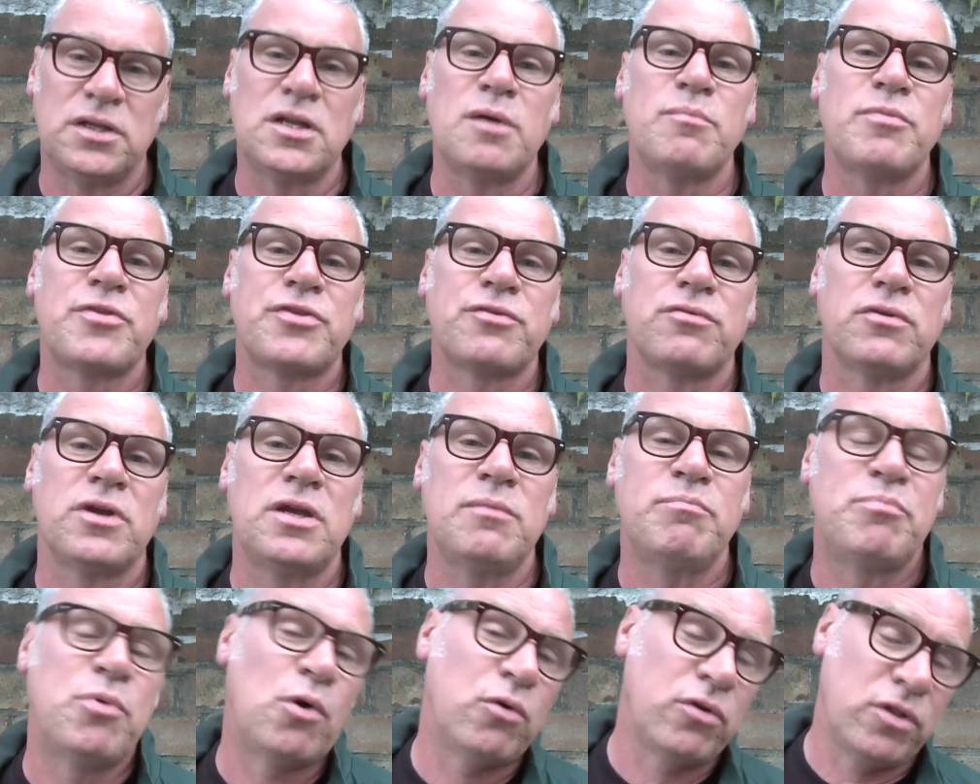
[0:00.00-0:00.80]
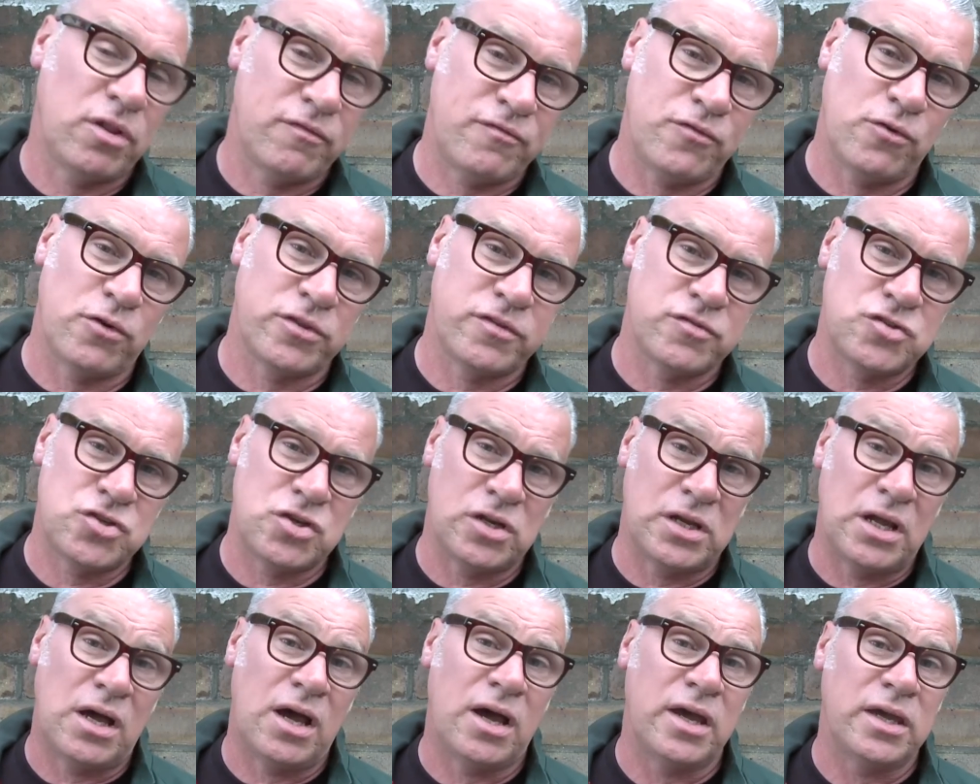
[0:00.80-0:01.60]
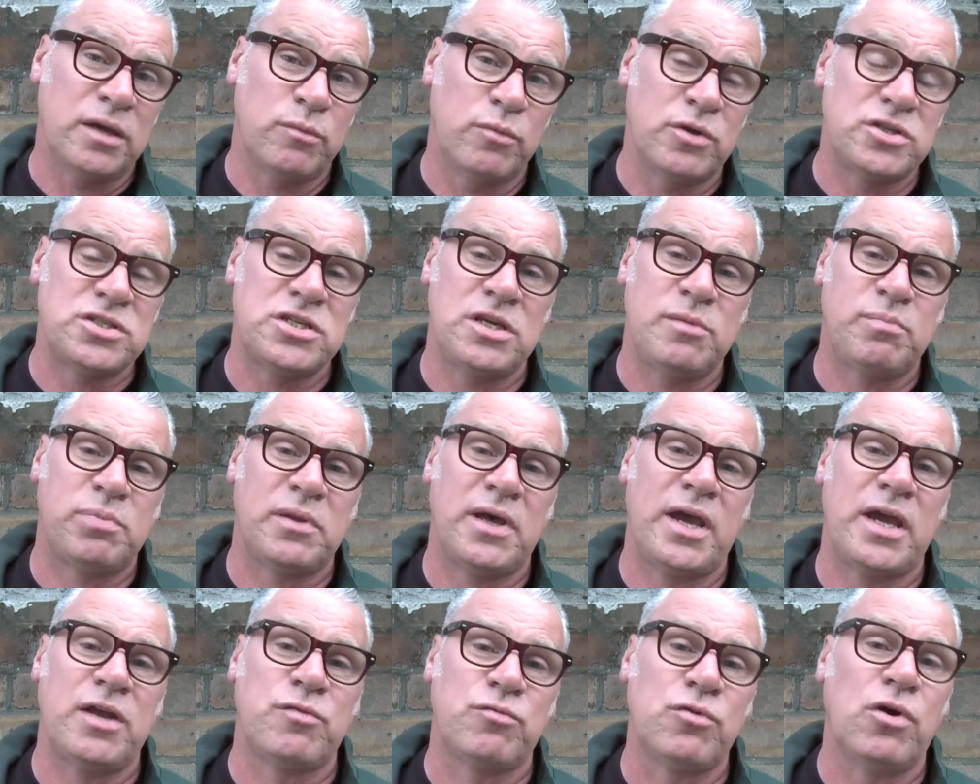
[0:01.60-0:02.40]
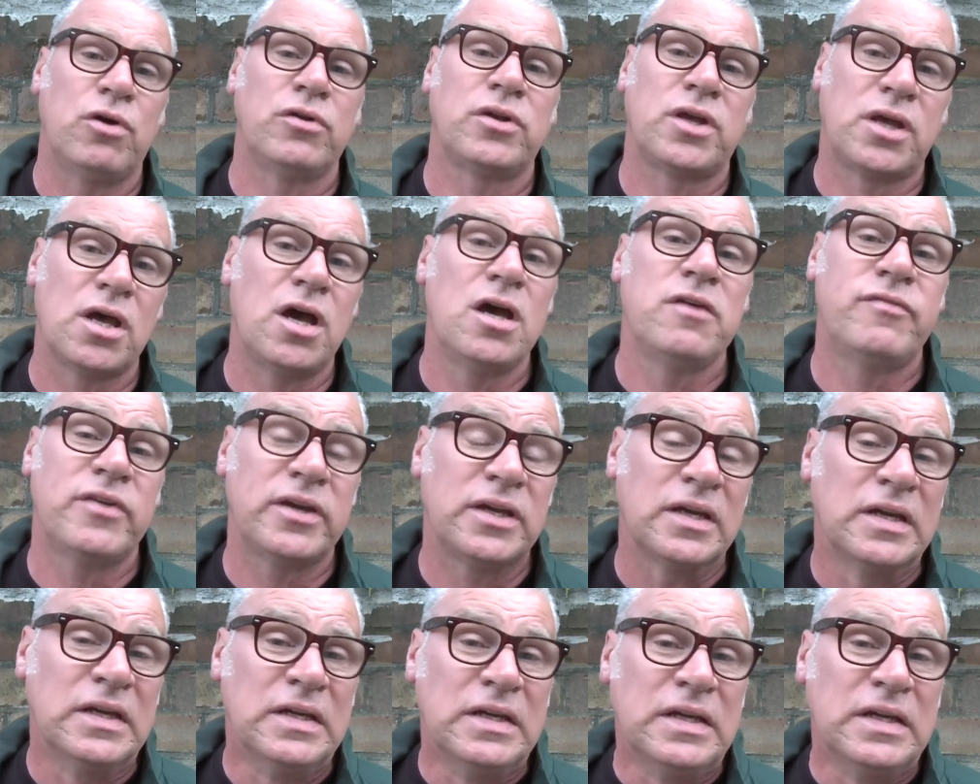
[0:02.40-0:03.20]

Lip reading: And number three, Born on the 4th of July, in which he played Ron Kovic